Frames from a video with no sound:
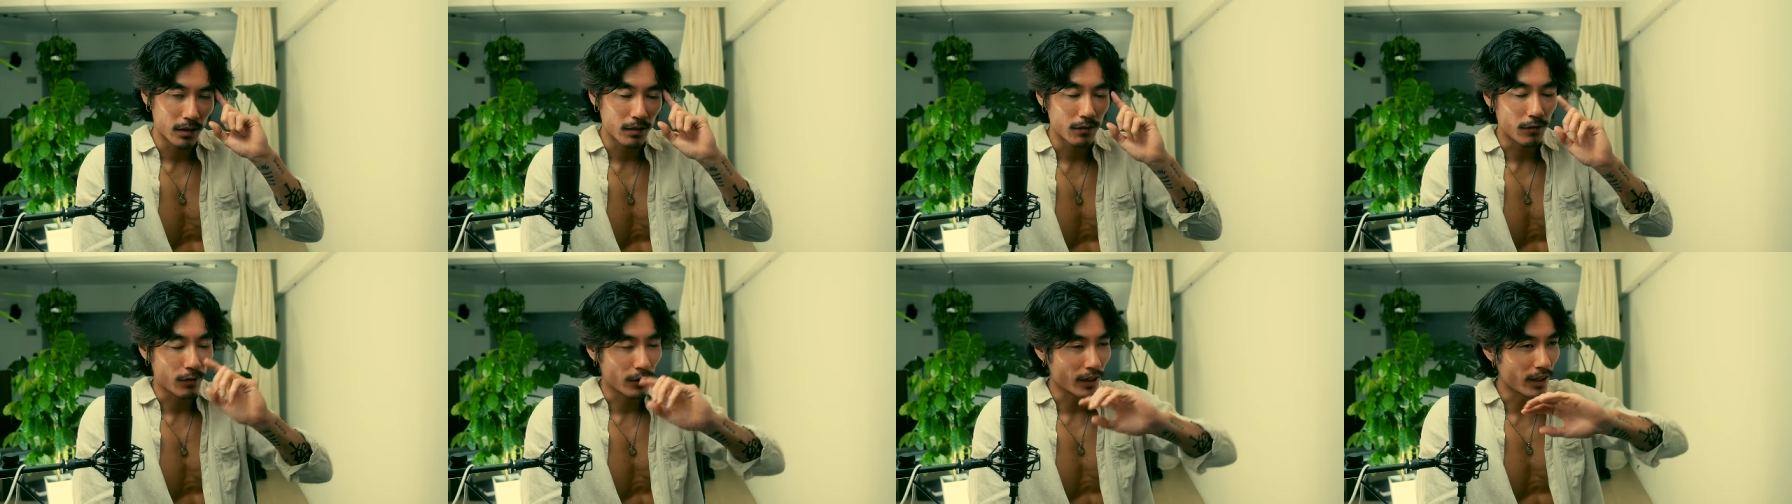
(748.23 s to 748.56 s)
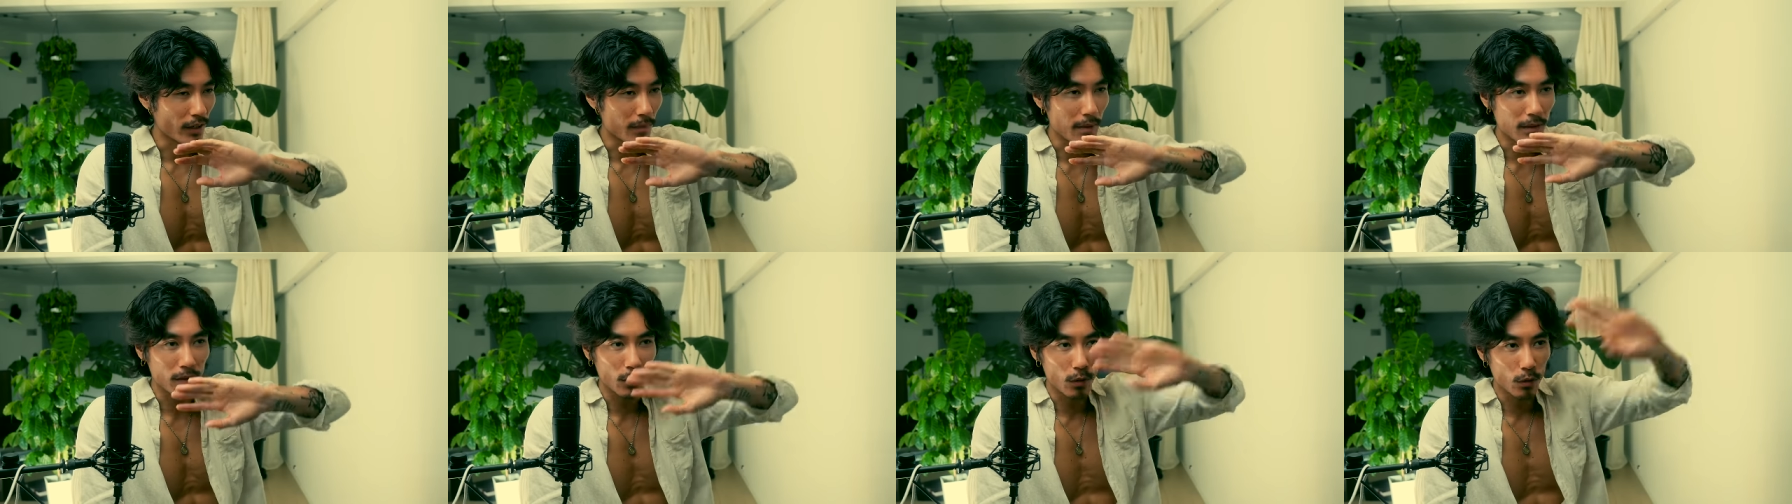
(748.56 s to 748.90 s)
Forget
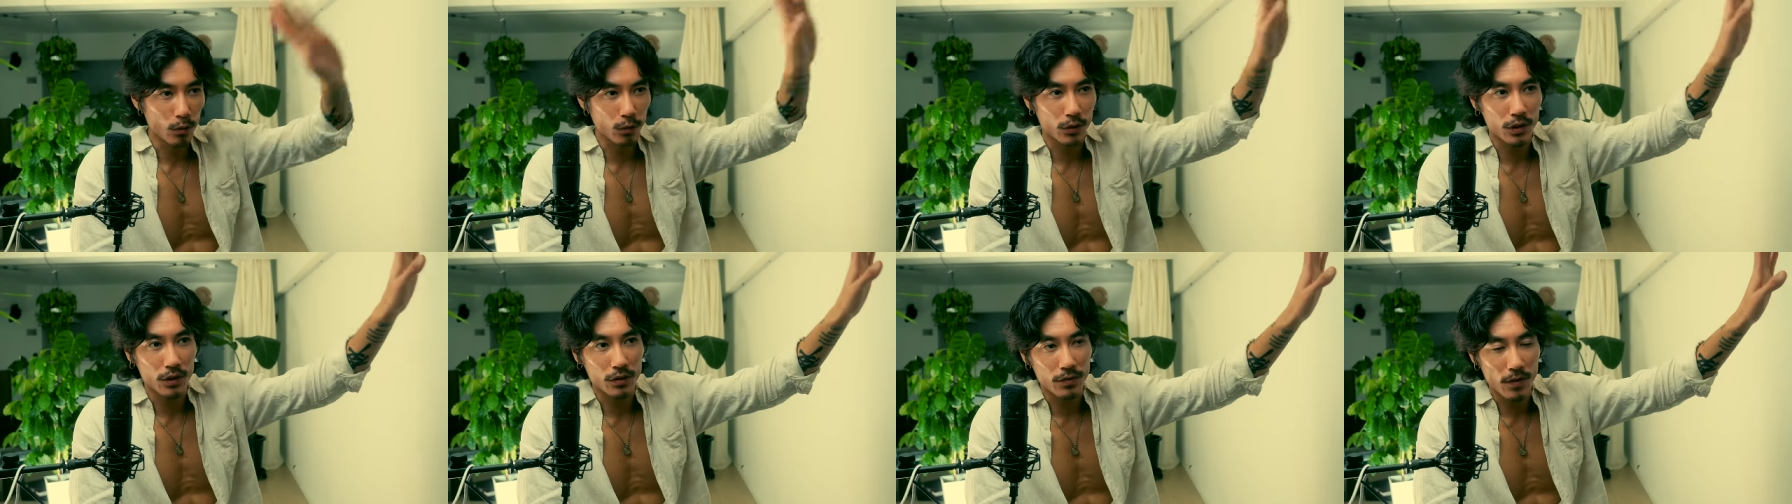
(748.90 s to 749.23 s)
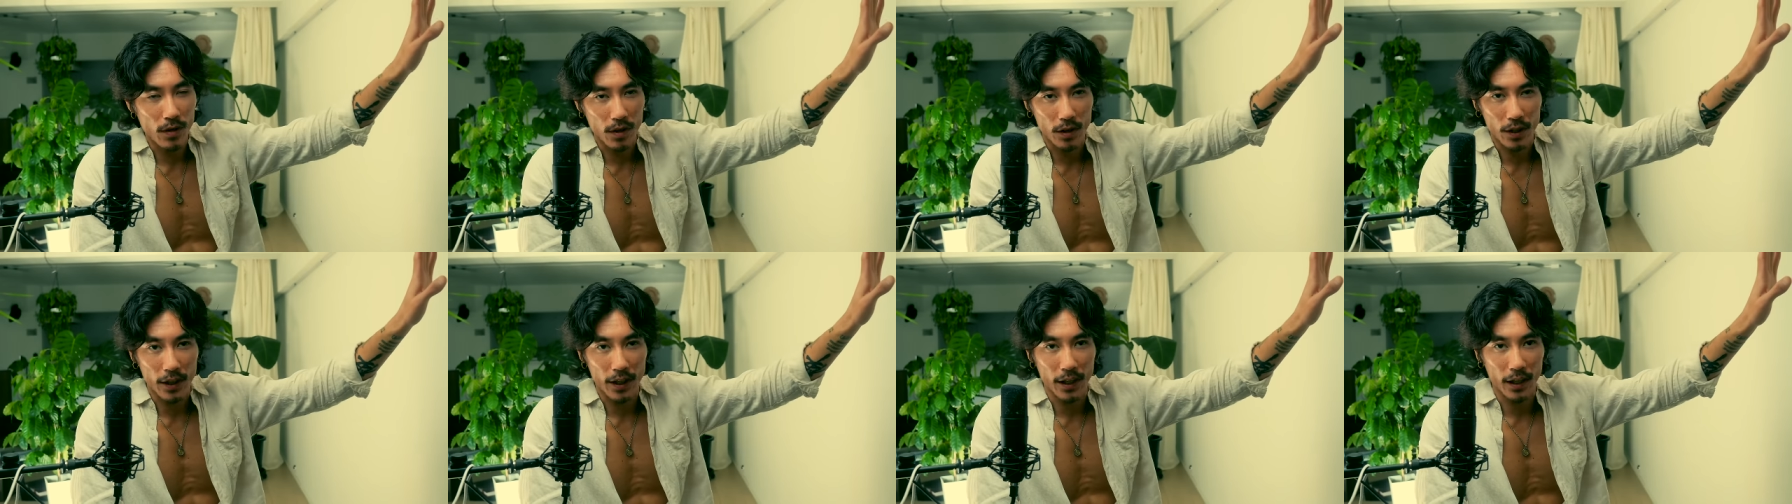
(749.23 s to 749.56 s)
about all these
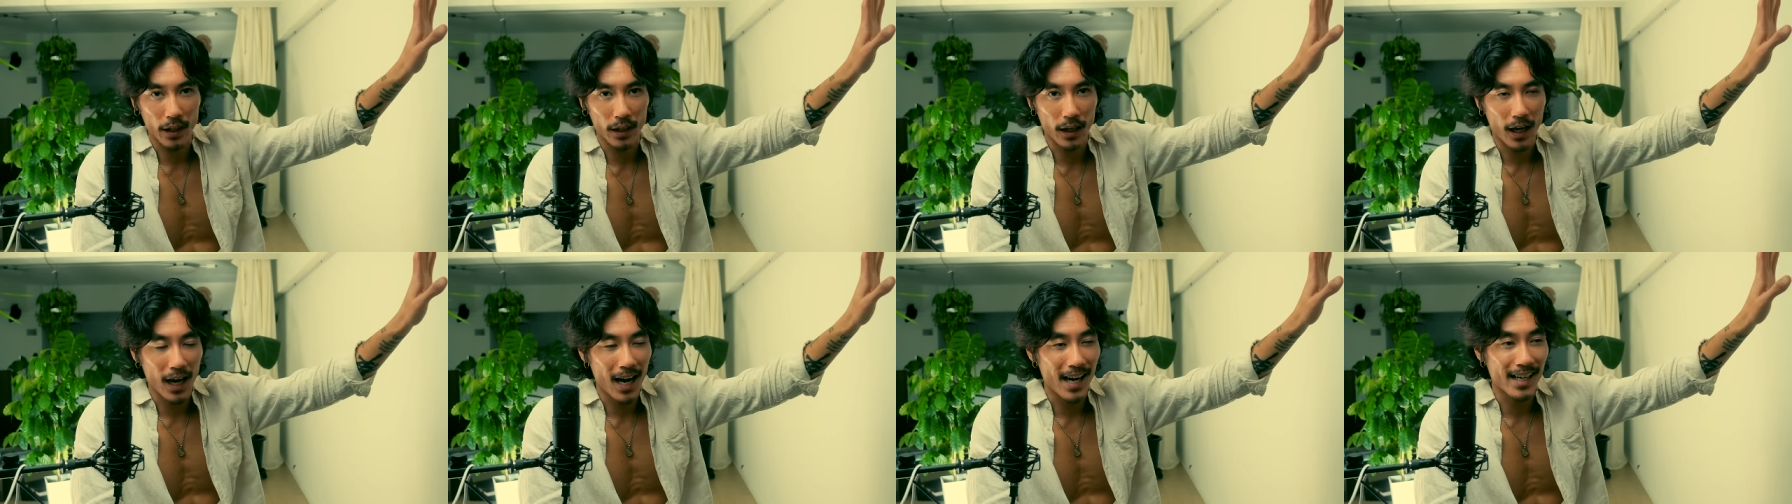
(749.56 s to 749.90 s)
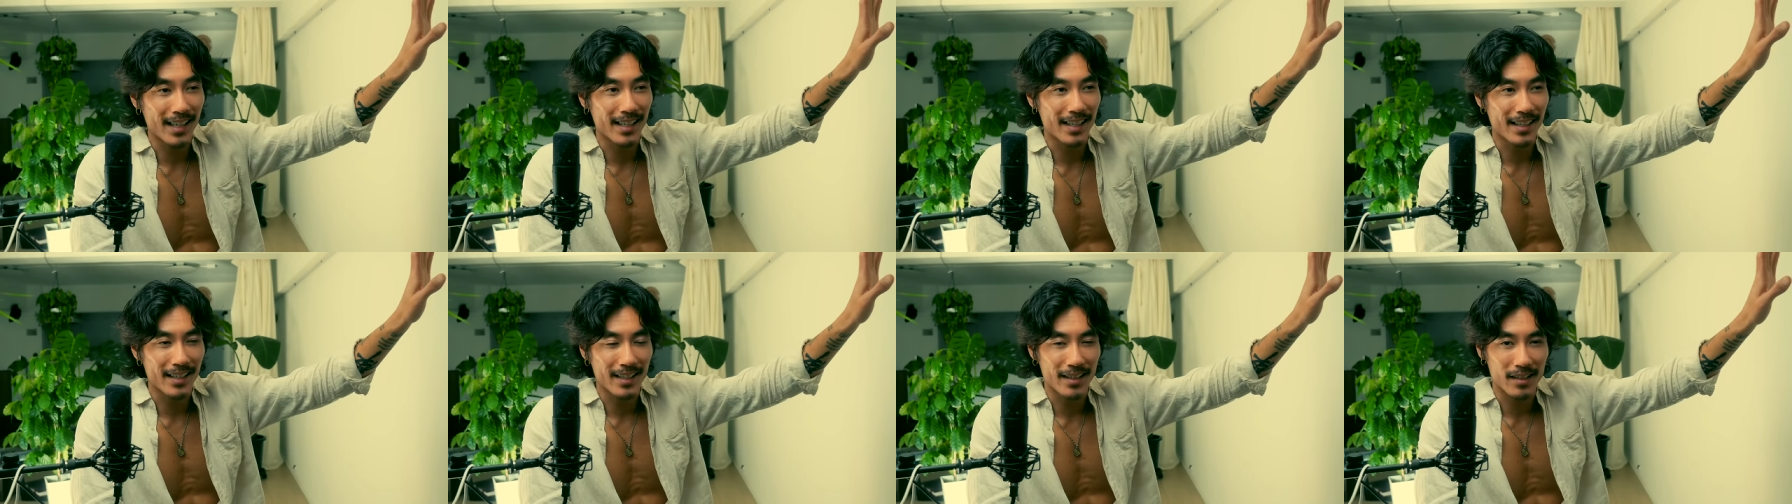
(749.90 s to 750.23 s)
fucking
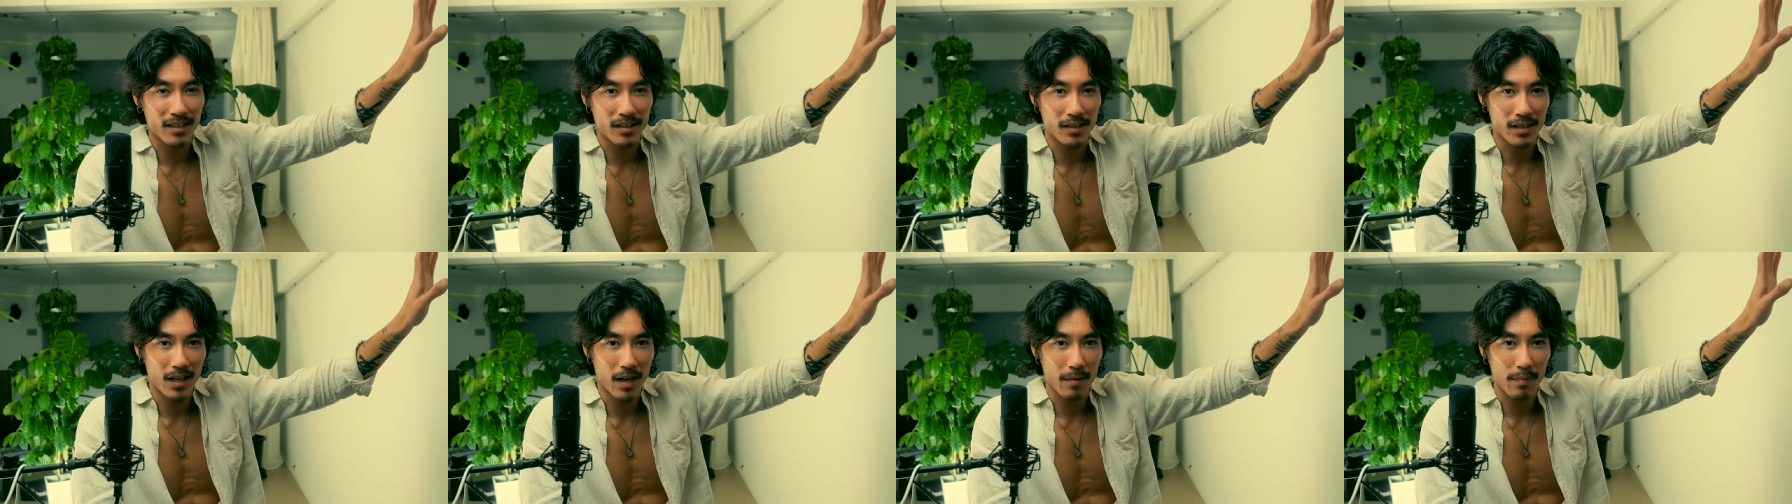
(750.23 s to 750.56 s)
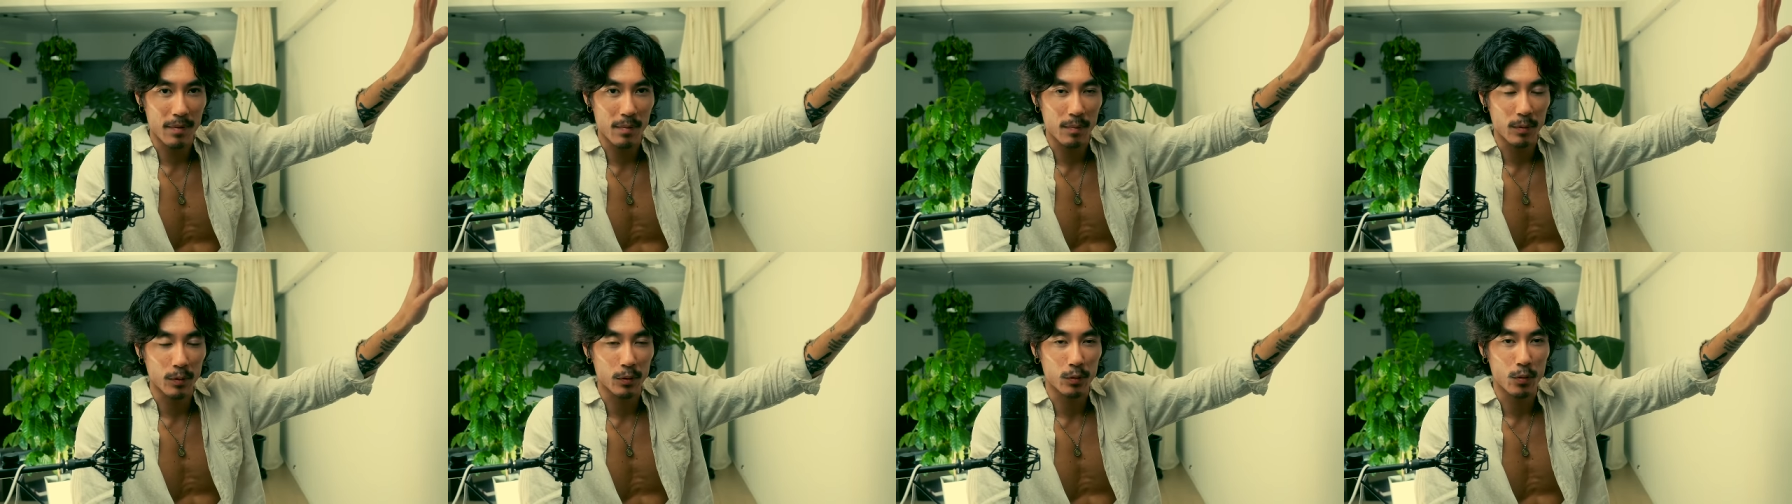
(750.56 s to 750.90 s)
ideas that
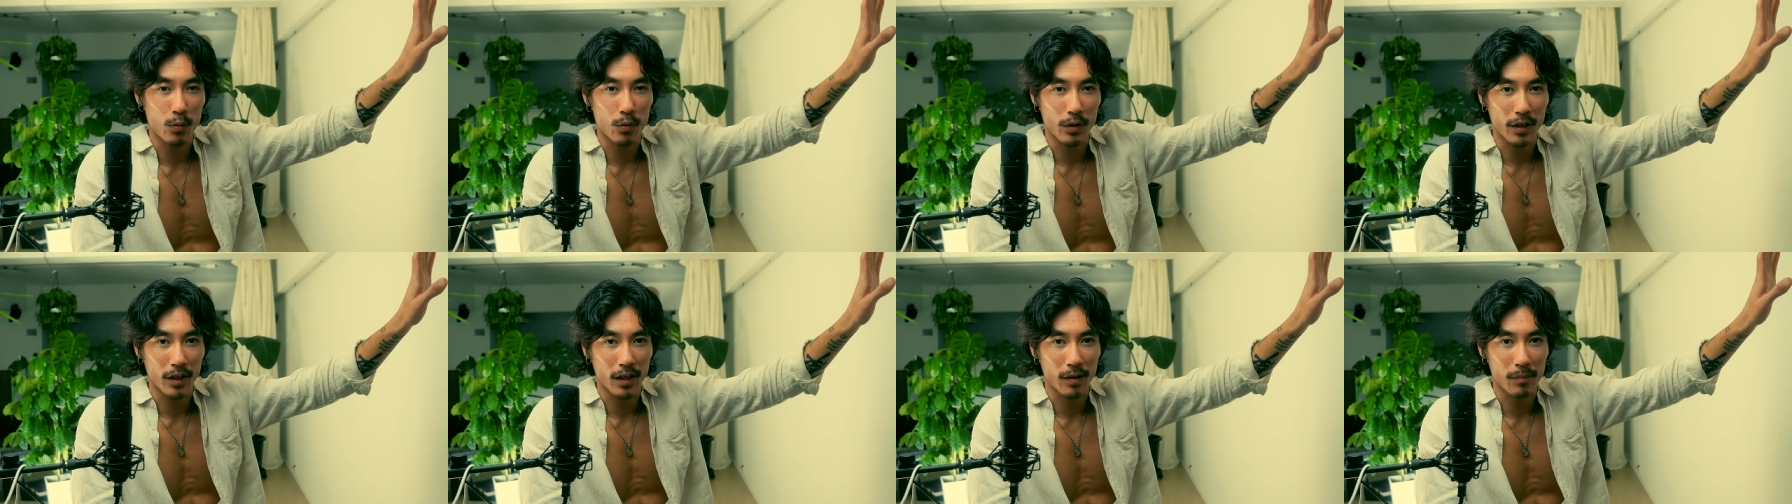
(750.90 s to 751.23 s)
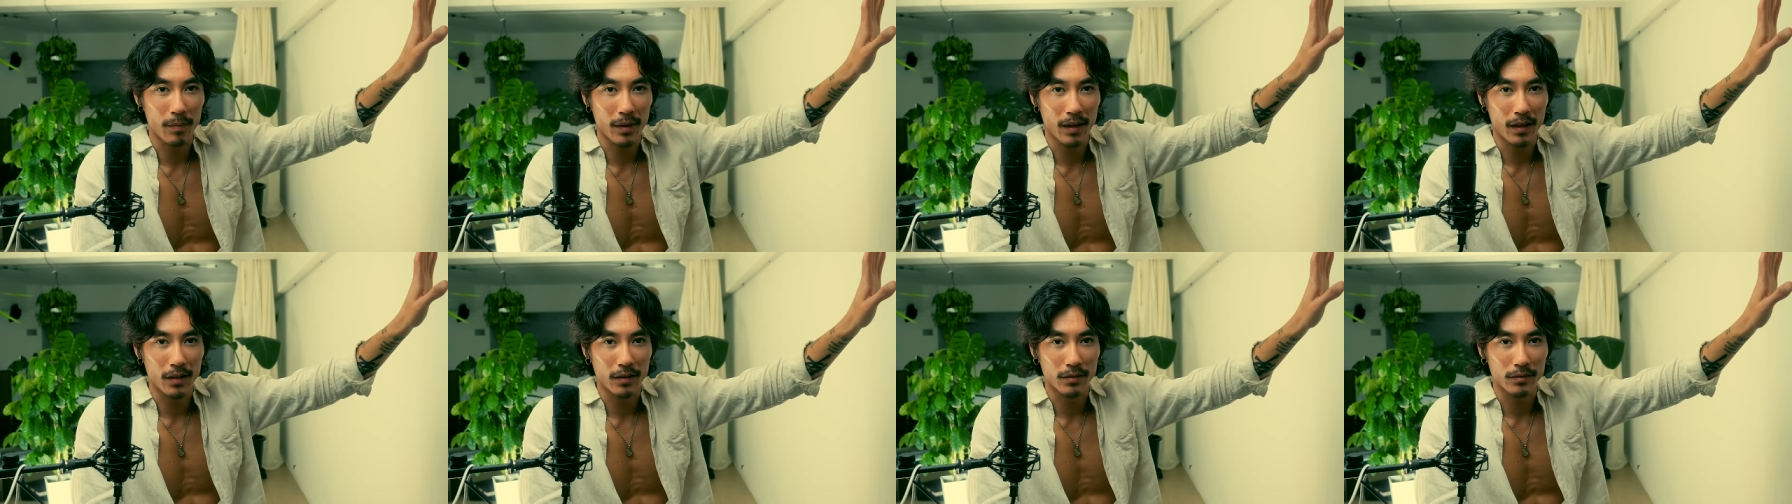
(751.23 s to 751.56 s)
people are talking
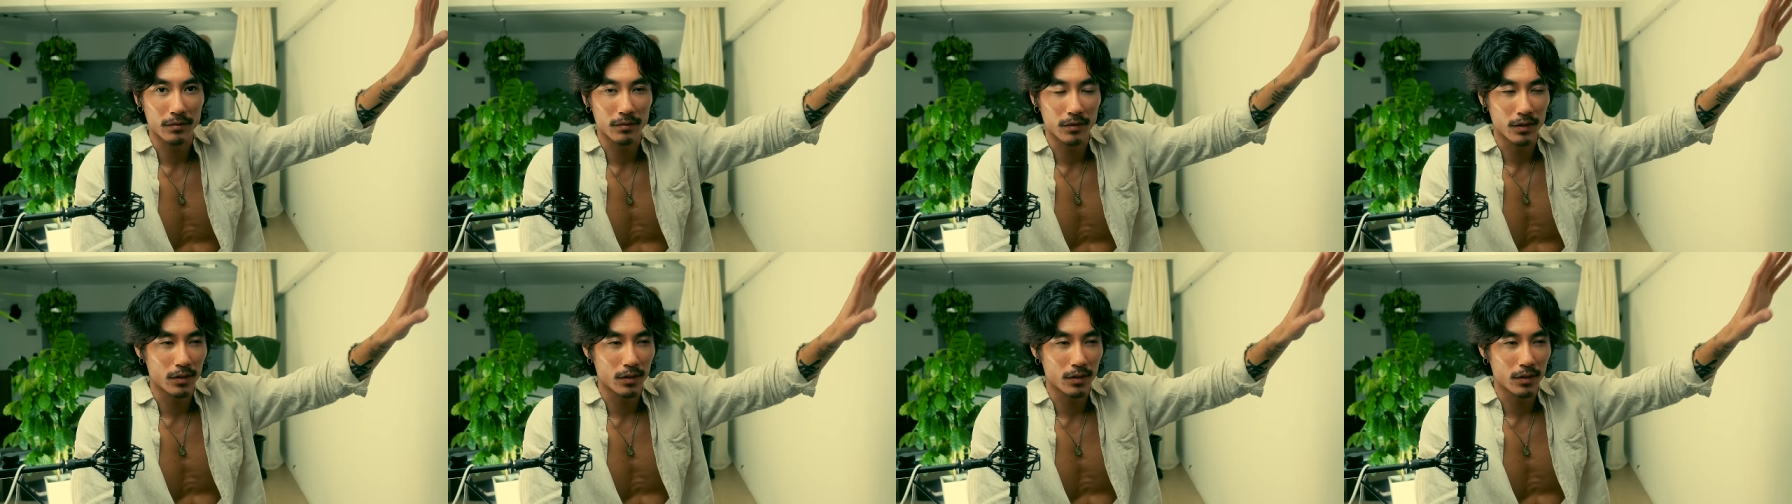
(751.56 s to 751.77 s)
about,